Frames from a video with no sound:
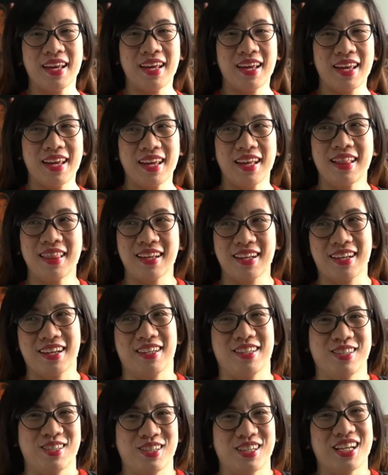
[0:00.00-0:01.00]
in the
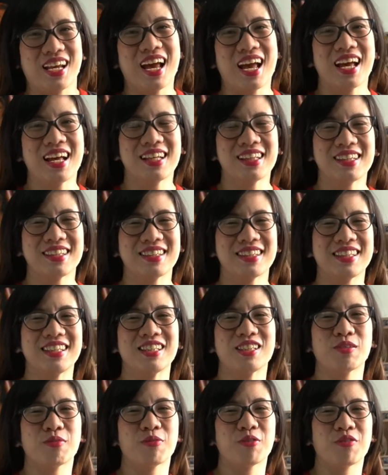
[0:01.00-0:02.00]
country to see
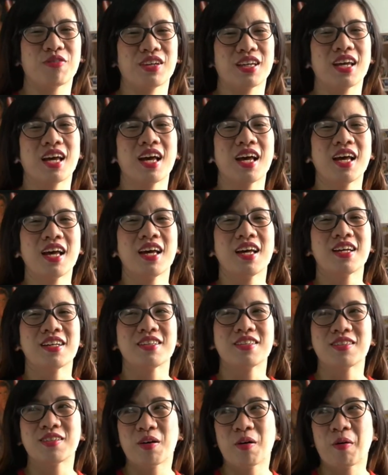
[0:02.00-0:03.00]
the movie.
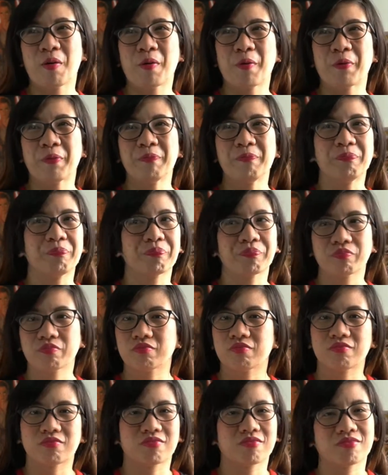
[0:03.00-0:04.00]
So
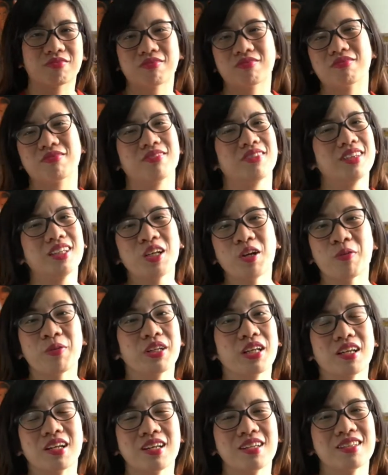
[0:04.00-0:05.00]
what
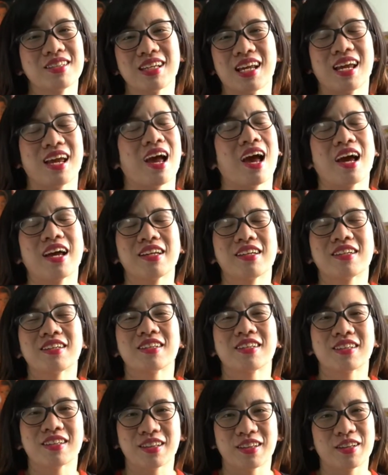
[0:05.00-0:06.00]
can I say? I
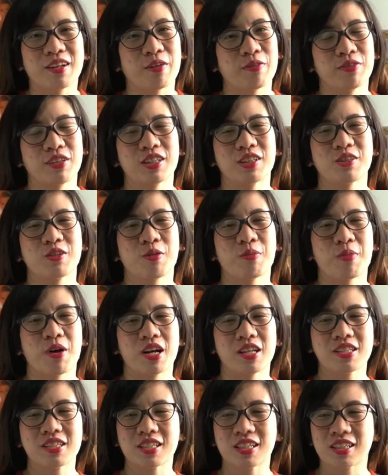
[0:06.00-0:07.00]
just loved it so
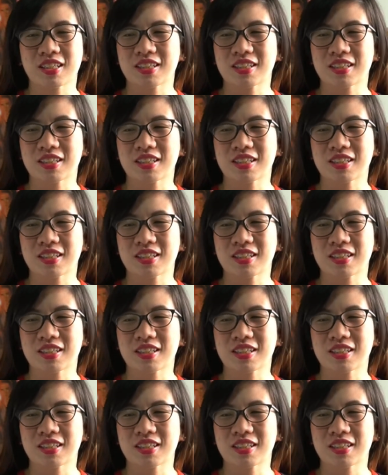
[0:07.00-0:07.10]
much.